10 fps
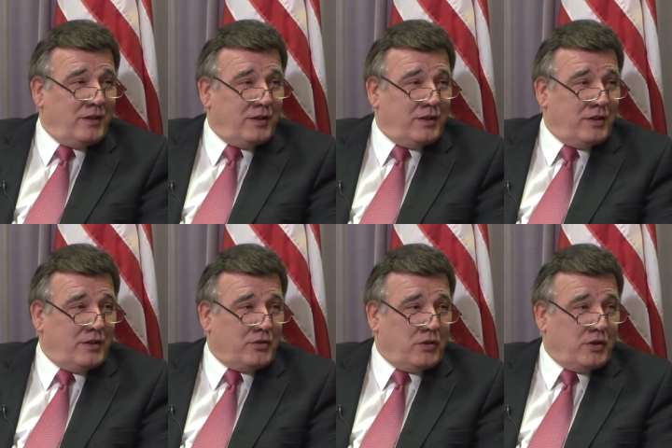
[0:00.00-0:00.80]

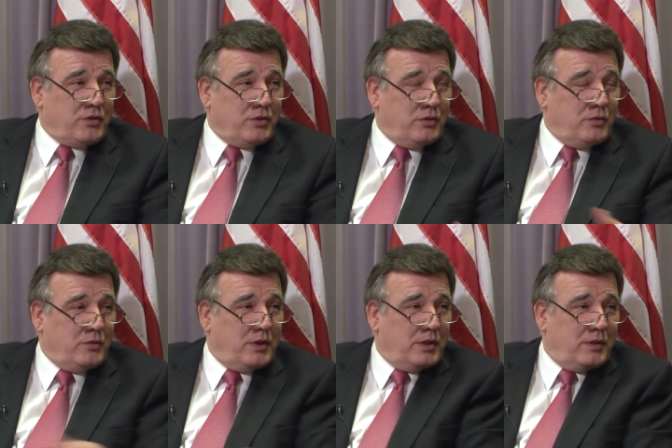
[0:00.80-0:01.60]
It's
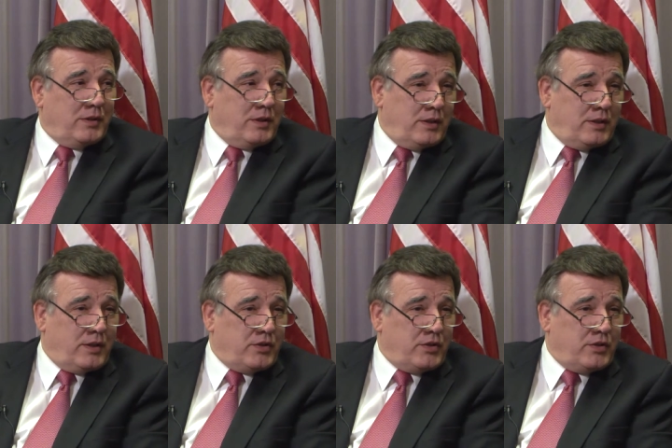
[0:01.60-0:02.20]
also a